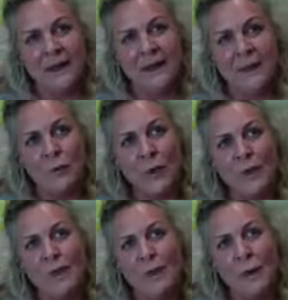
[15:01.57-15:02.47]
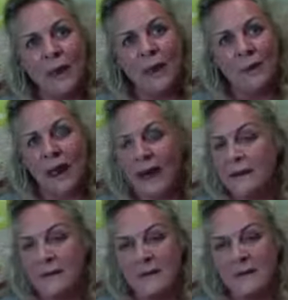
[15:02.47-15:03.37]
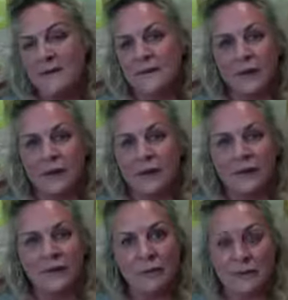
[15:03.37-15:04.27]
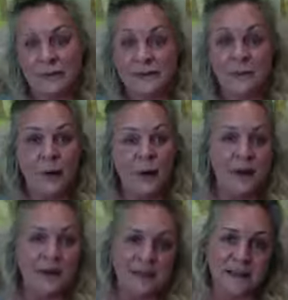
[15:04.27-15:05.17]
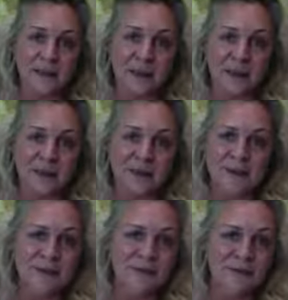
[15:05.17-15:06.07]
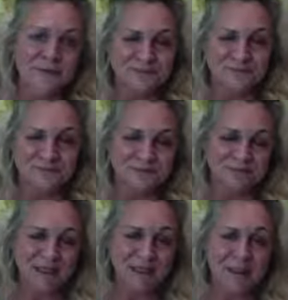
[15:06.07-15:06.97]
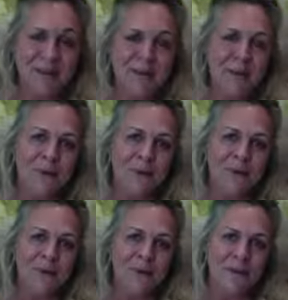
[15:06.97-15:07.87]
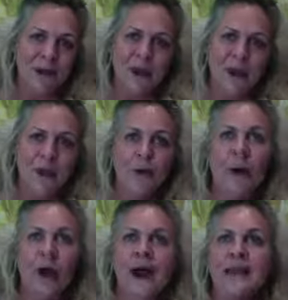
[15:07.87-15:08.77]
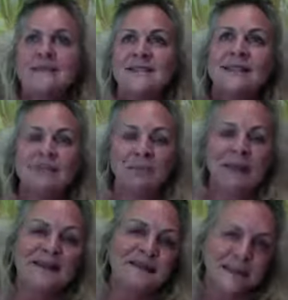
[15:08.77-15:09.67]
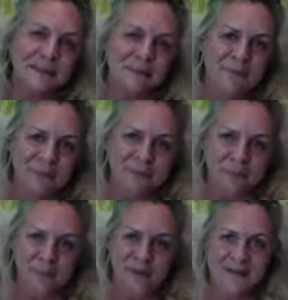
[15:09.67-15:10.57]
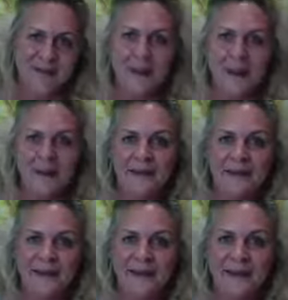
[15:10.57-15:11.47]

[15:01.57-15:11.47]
that when your animals or your loved ones depart and go into the other worlds, your highest self meets them from that space.